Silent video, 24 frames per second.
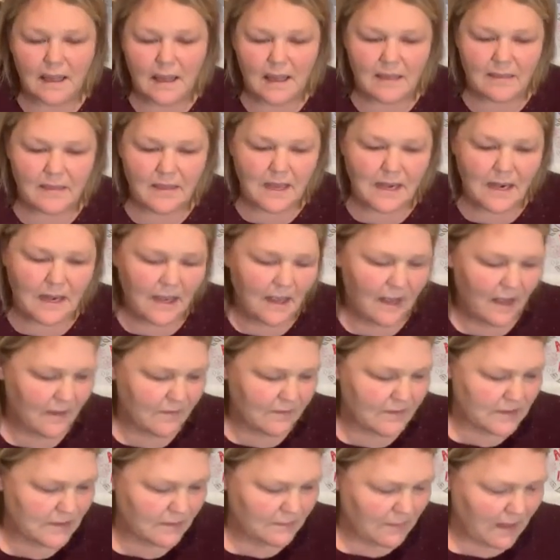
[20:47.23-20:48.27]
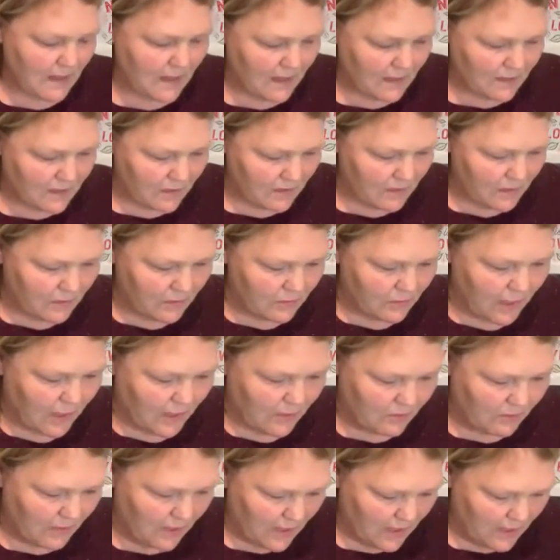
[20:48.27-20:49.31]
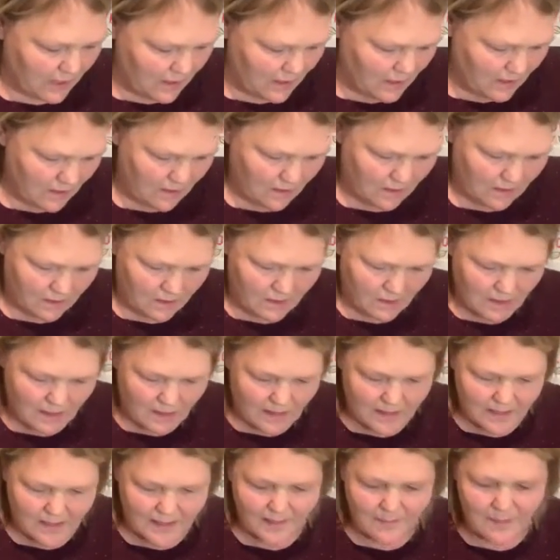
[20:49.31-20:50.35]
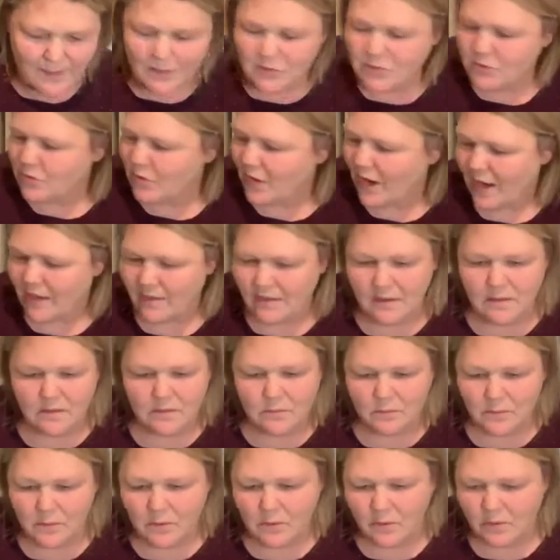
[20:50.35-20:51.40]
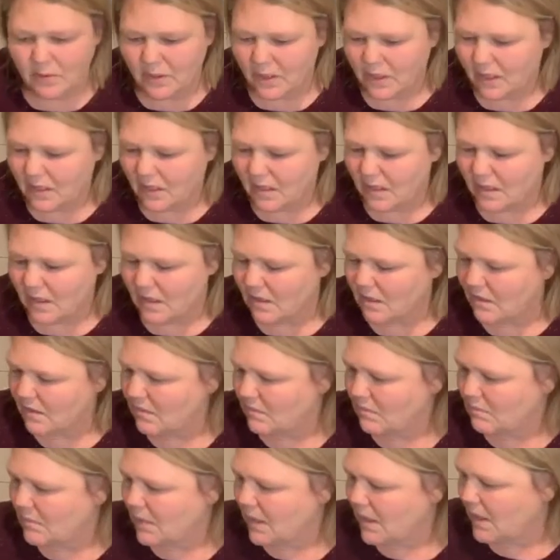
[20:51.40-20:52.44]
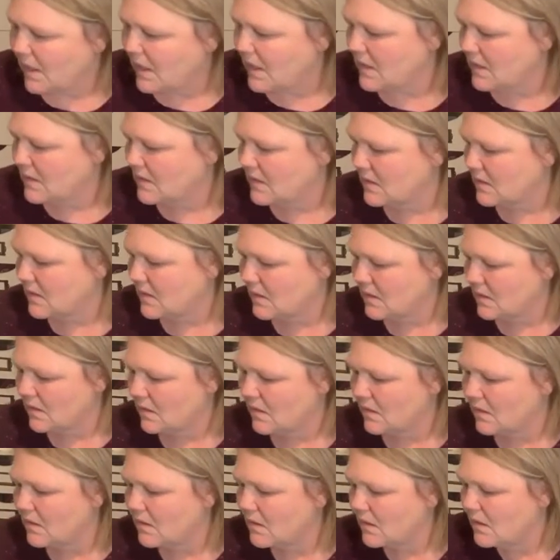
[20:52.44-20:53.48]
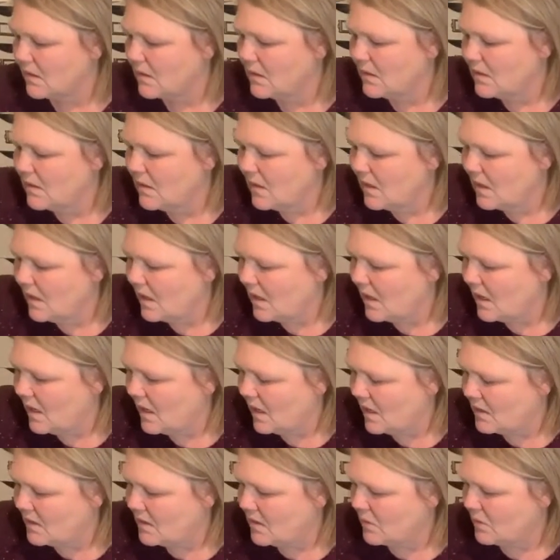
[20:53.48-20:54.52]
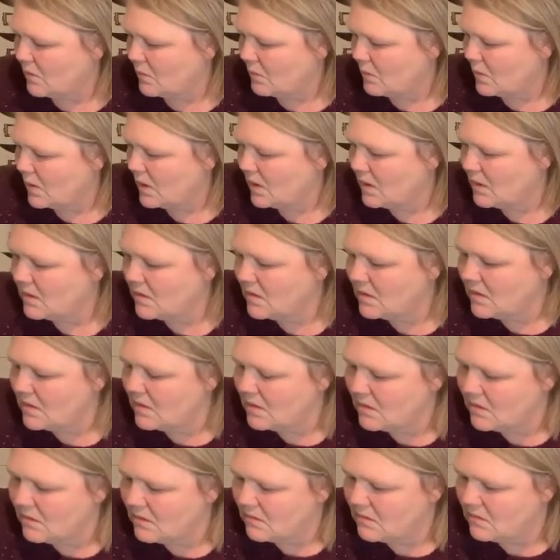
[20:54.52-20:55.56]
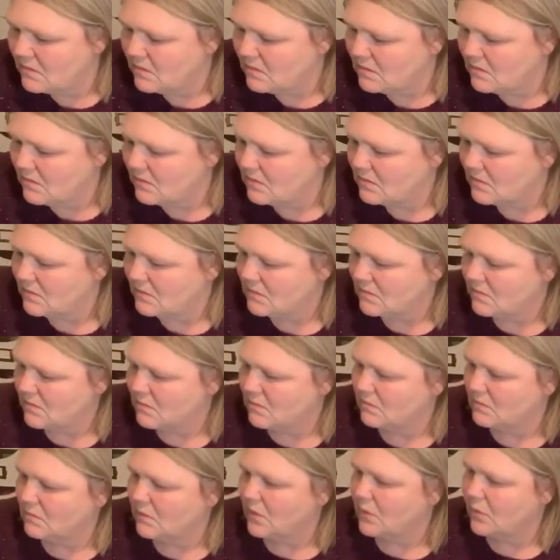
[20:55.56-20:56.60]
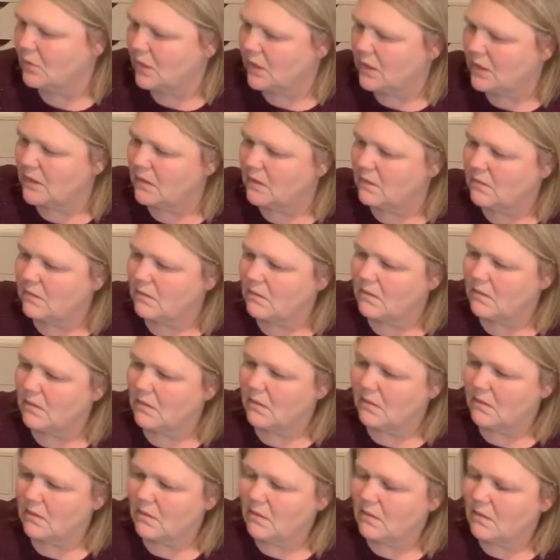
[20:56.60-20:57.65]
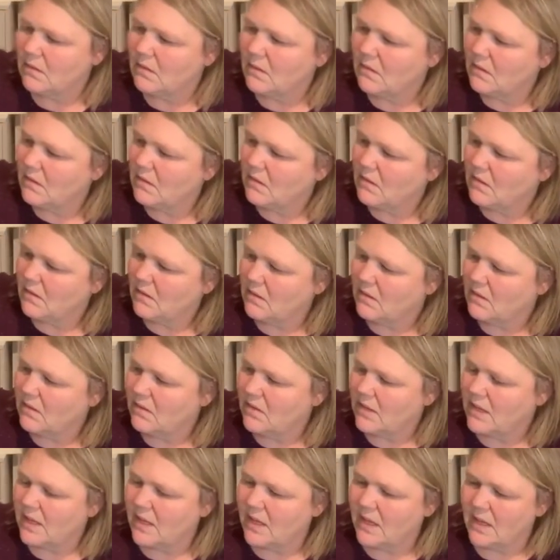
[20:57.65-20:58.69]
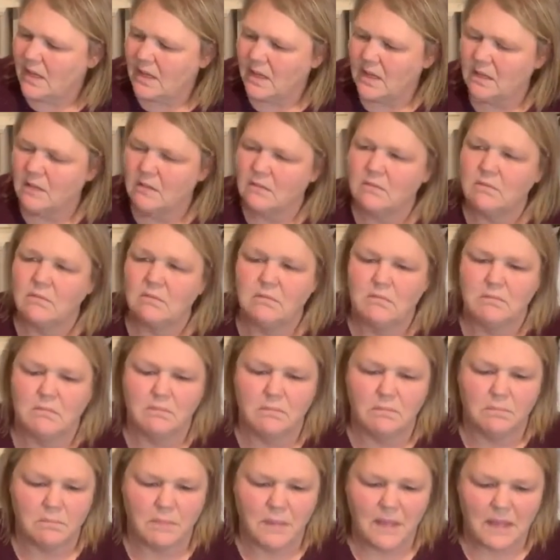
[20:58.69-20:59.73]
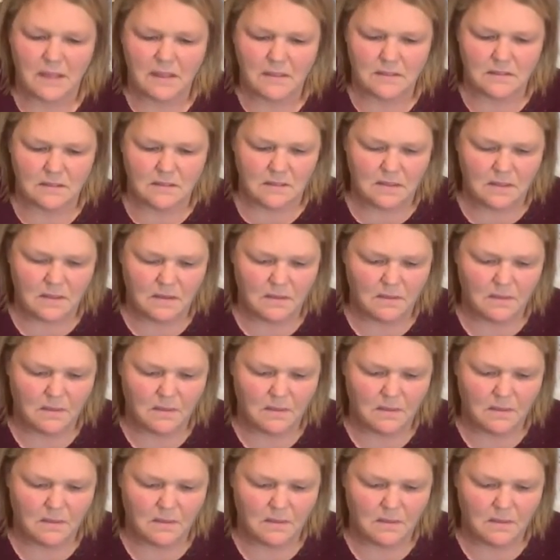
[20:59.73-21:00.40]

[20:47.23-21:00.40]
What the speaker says: And then I have some other greenery. Let me dry this real quick because I don't want to ruin the paste.